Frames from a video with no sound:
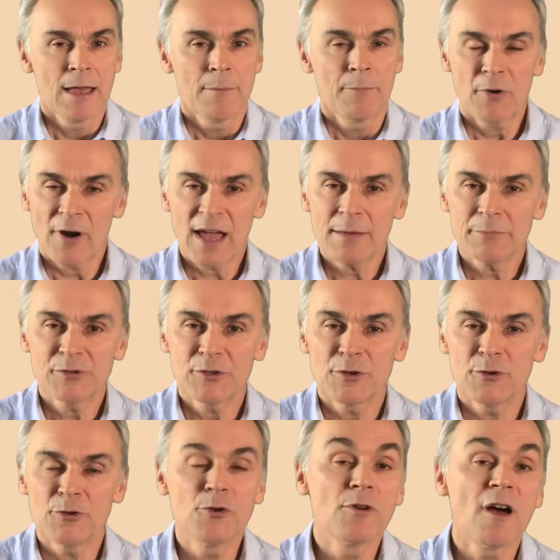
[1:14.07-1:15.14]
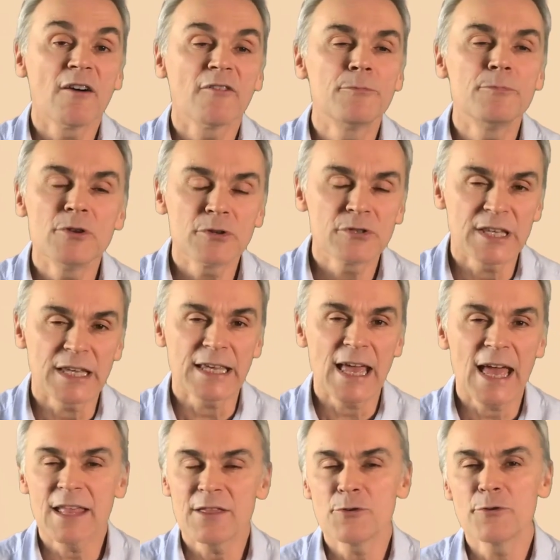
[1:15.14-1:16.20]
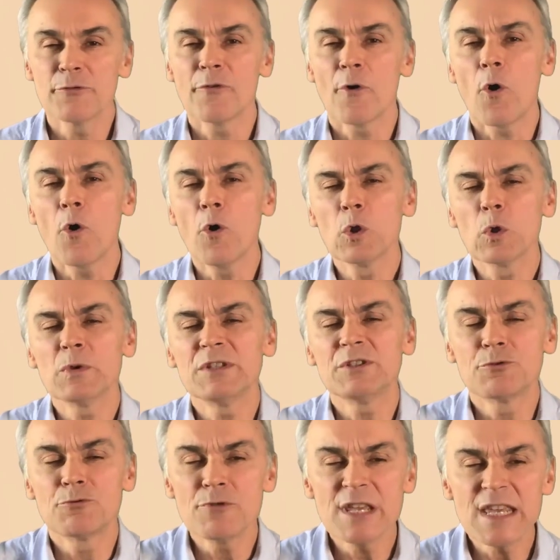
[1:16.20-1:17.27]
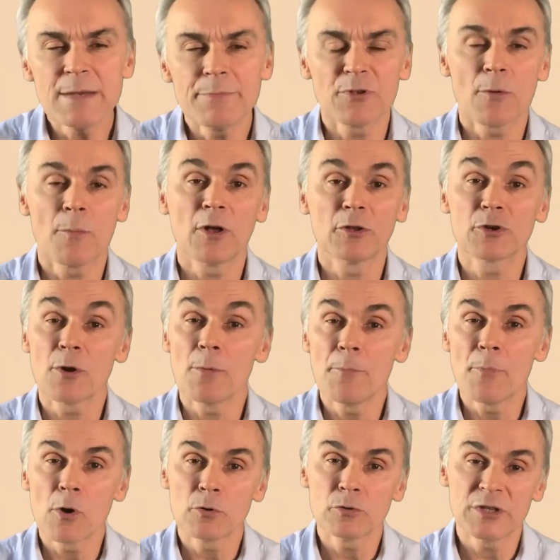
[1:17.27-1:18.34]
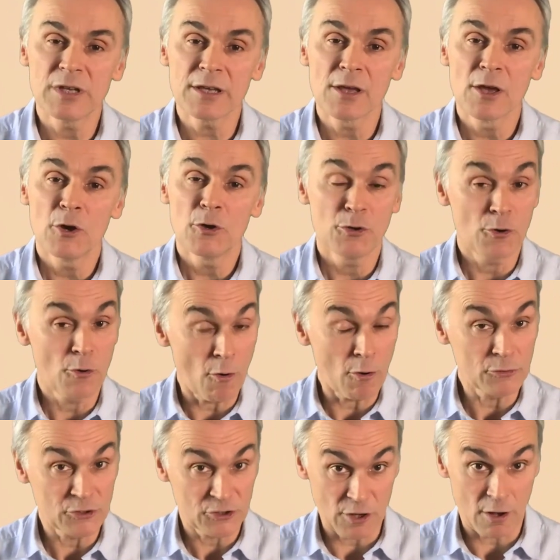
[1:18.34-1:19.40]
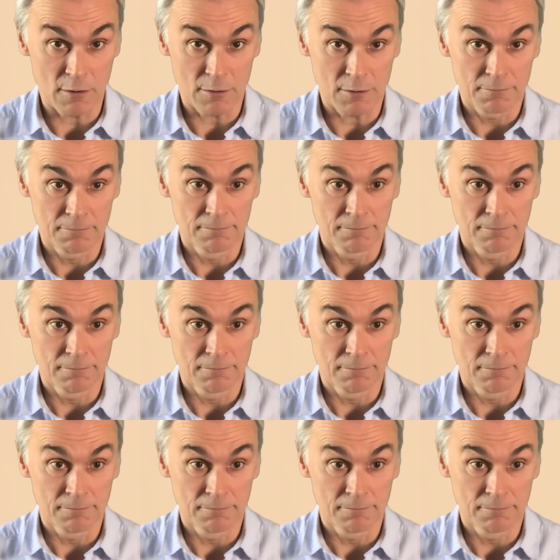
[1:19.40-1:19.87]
Perhaps you love music and you've always dreamed about composing your own song.